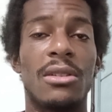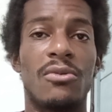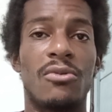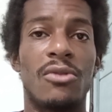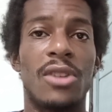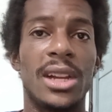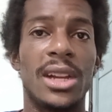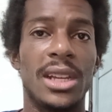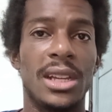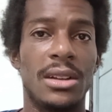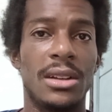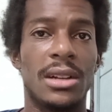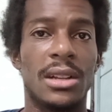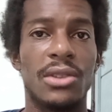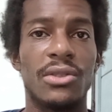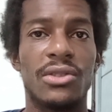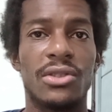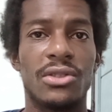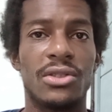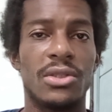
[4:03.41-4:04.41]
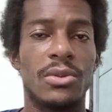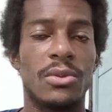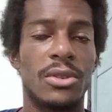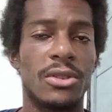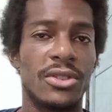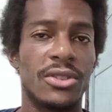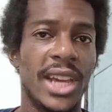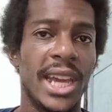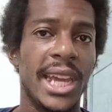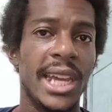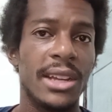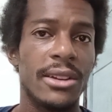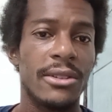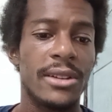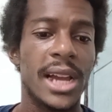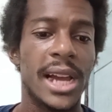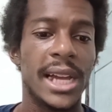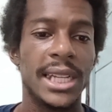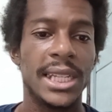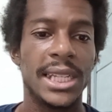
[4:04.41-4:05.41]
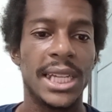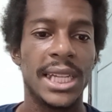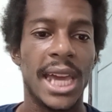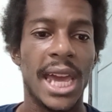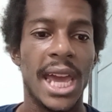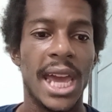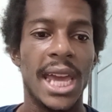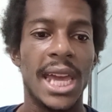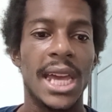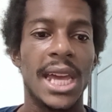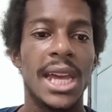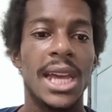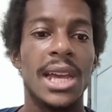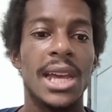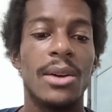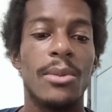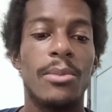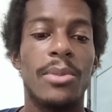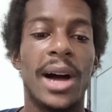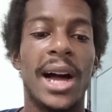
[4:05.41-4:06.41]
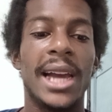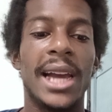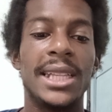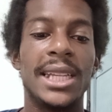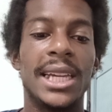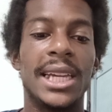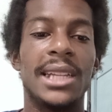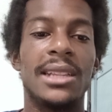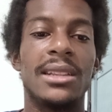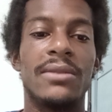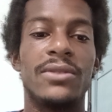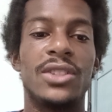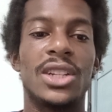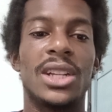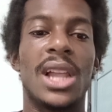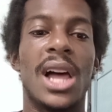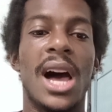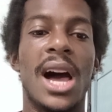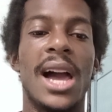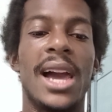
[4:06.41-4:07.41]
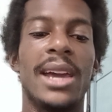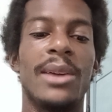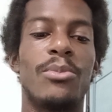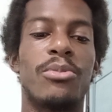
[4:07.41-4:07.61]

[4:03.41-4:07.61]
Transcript: running closer towards 80 or 90K by the end of July,